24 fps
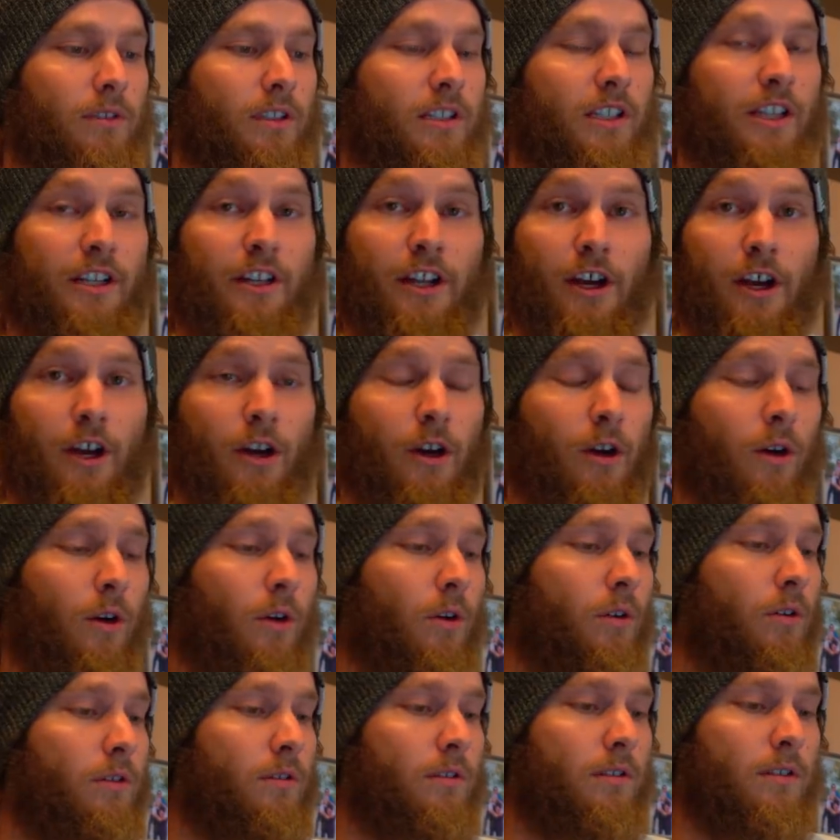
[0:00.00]

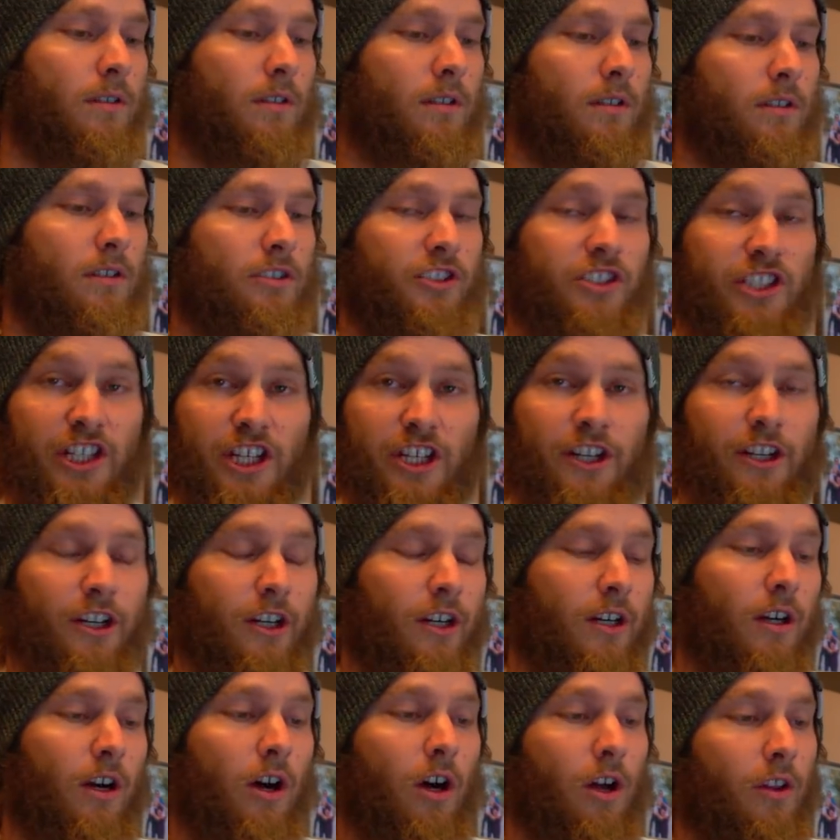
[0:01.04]
Cano,
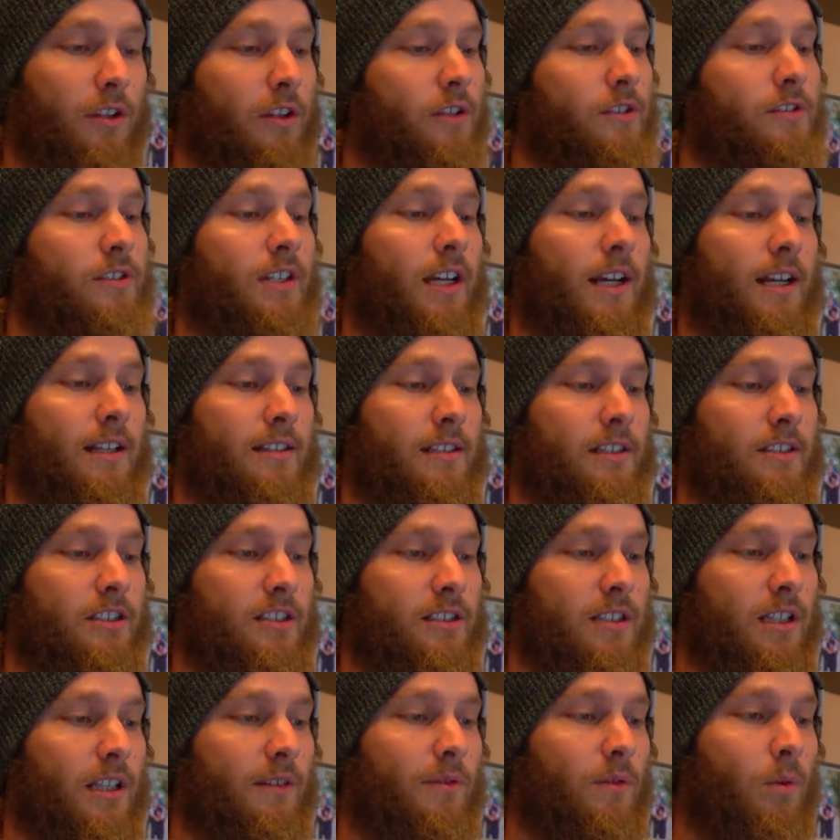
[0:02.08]
Jeter, all those guys. I
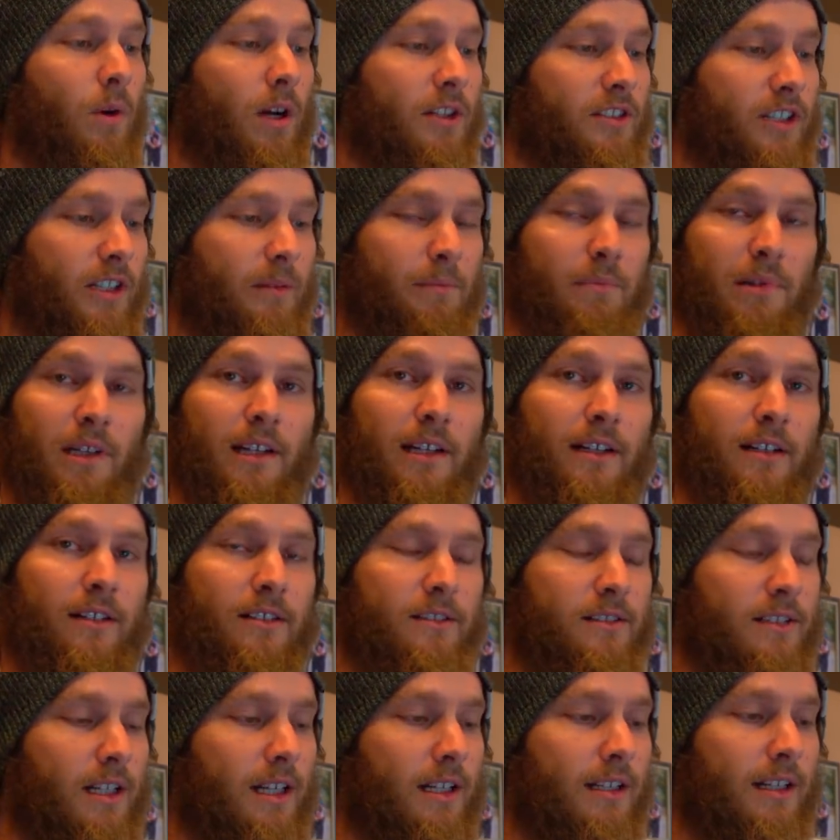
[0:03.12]
just loved watching
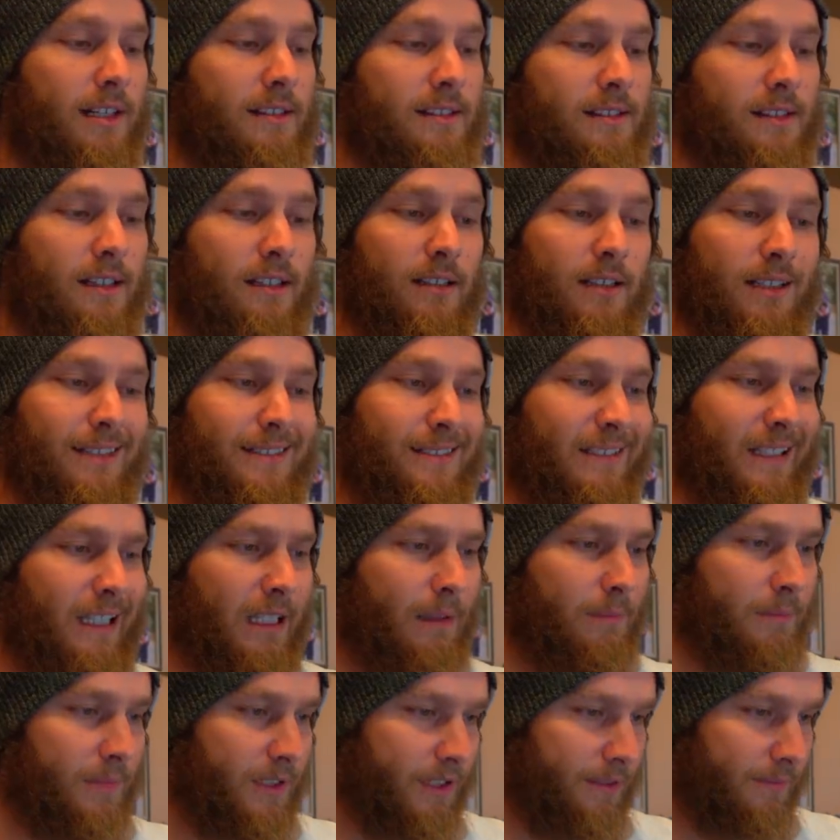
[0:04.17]
players, not necessarily
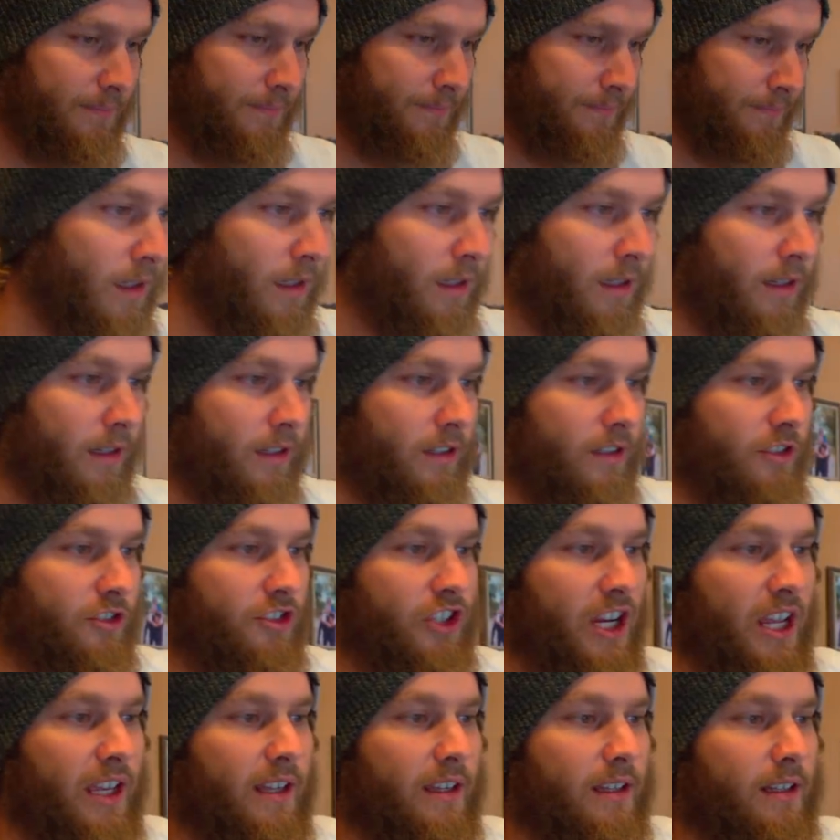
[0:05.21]
teams.
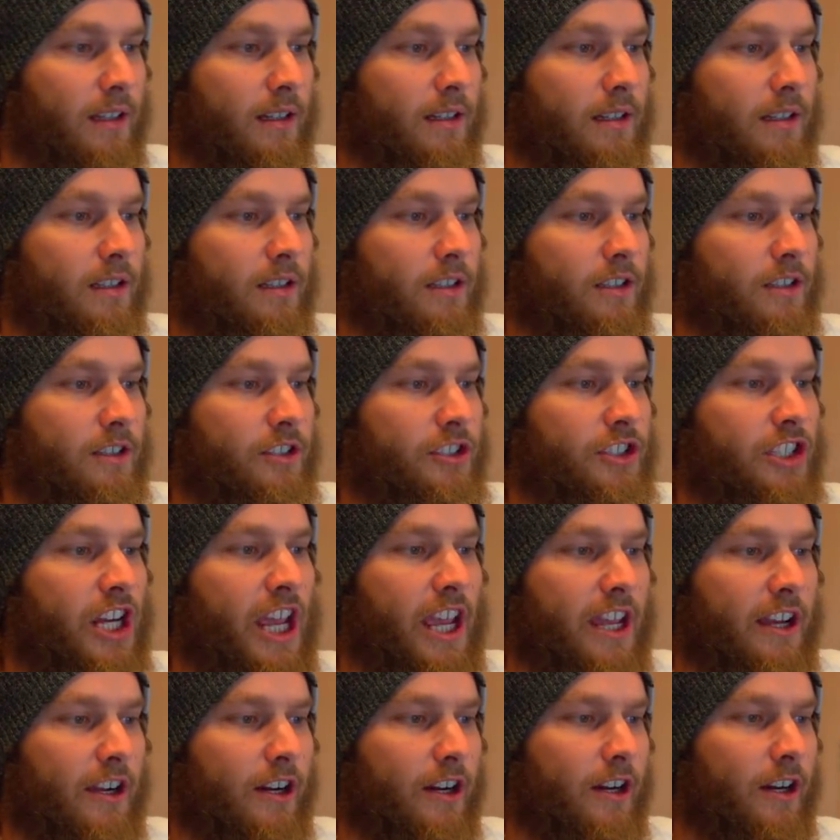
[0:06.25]
Jake
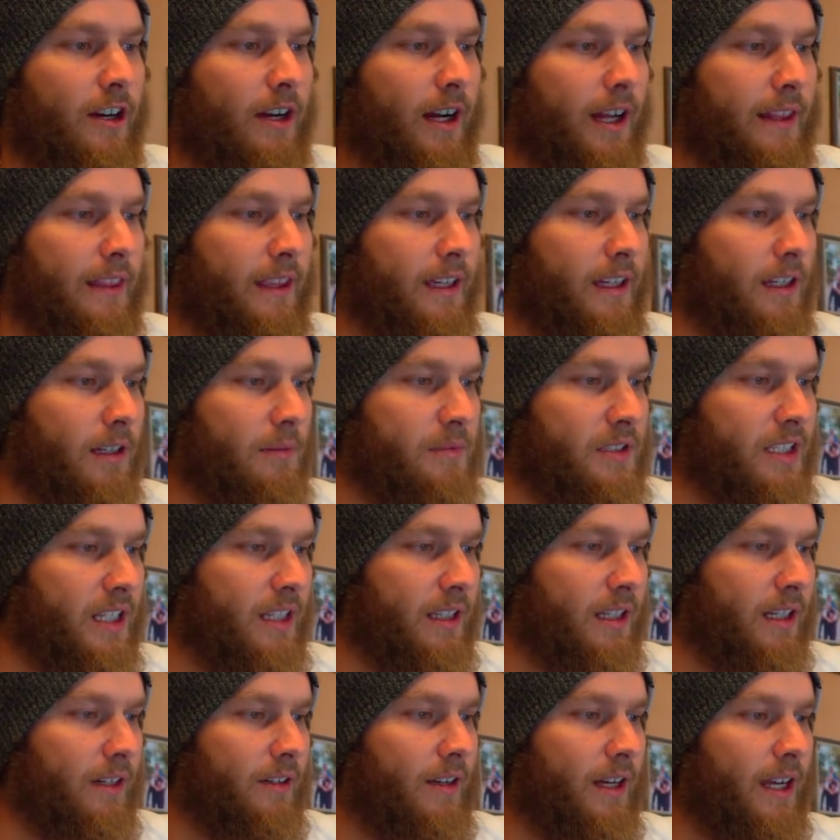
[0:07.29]
Shager, I think I'm
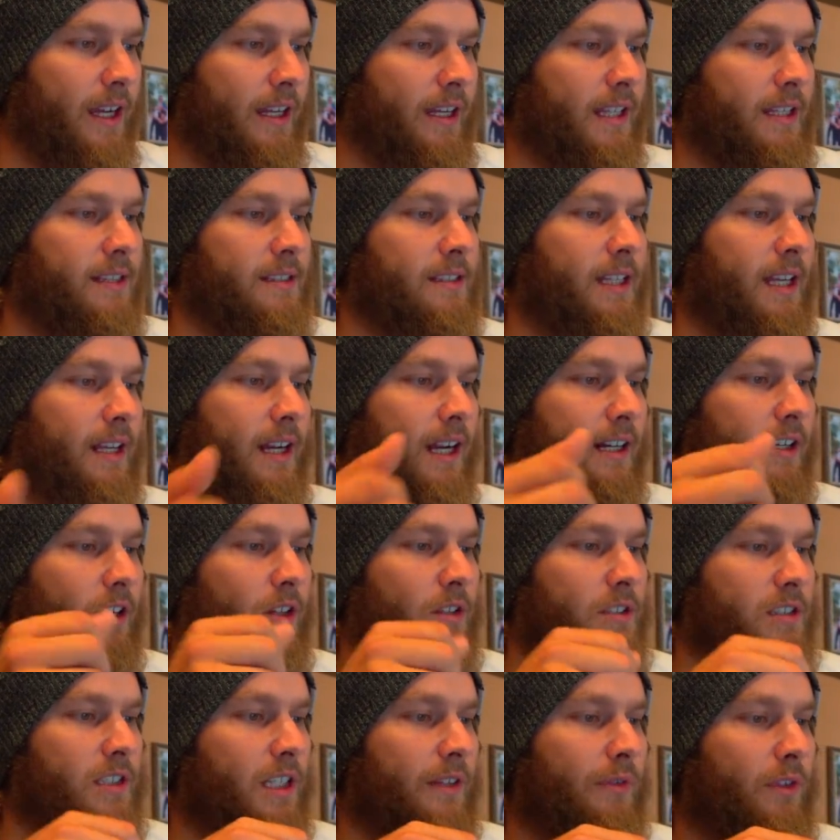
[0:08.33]
saying that right. He said, I know
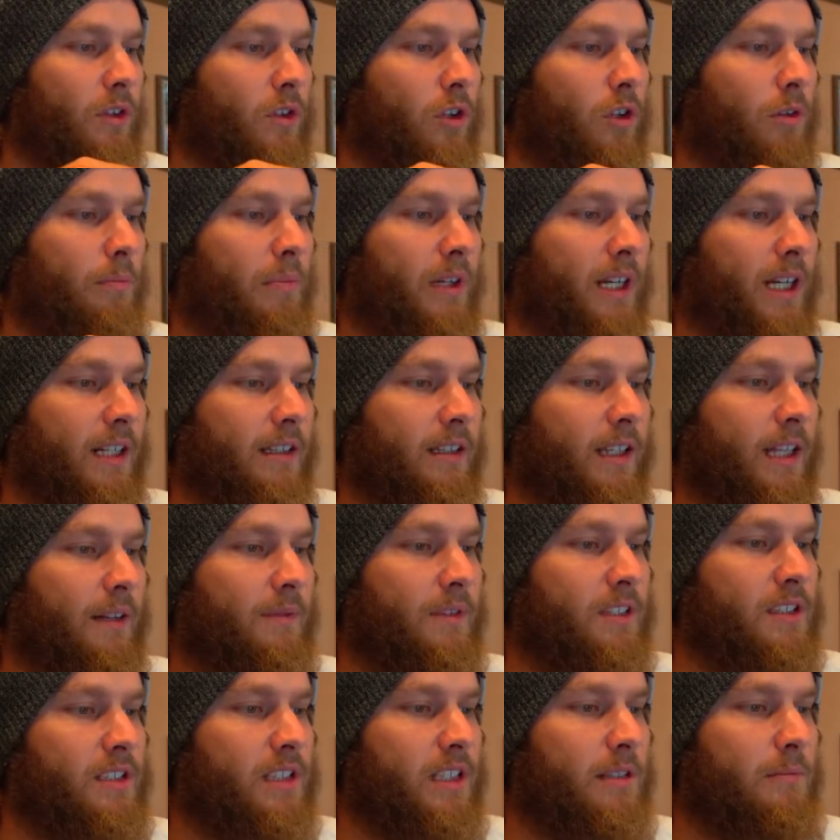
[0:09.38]
it's difficult, but I'd
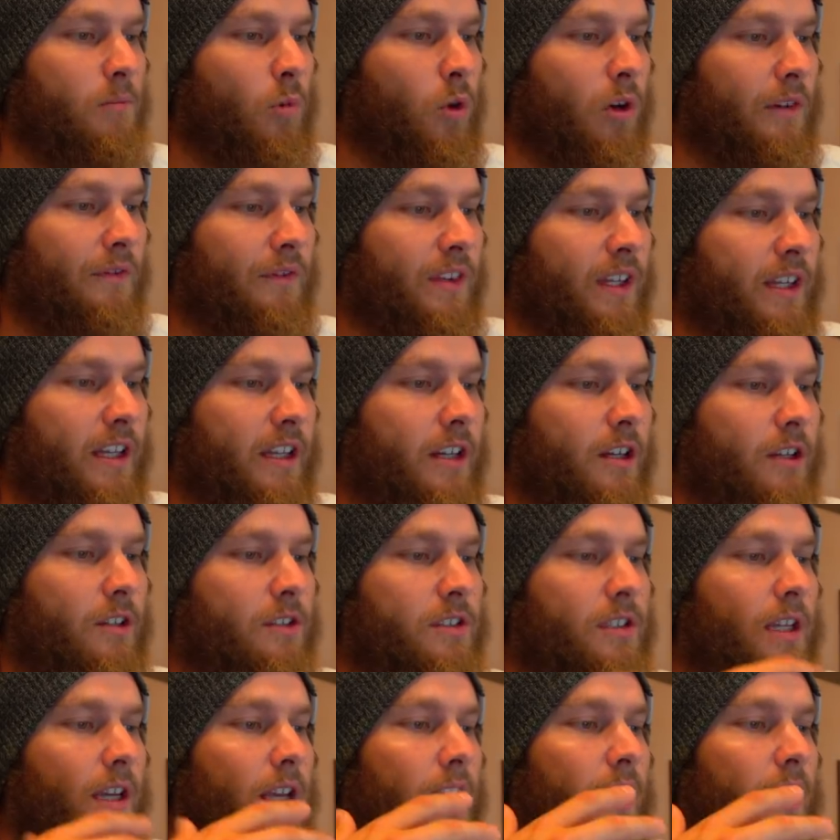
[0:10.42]
love to see more videos.